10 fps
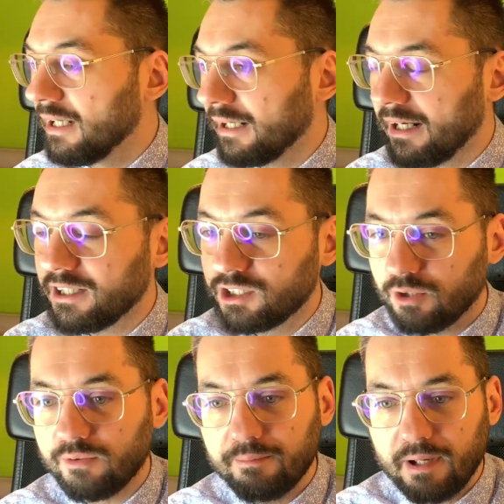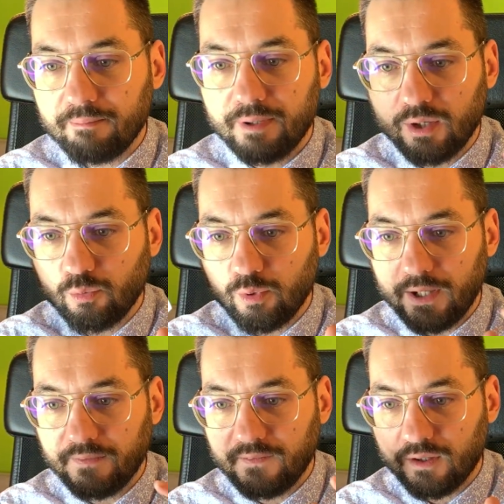and I don't remember
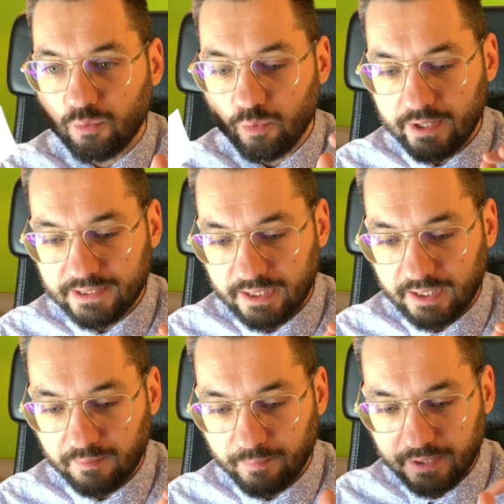what there was in it,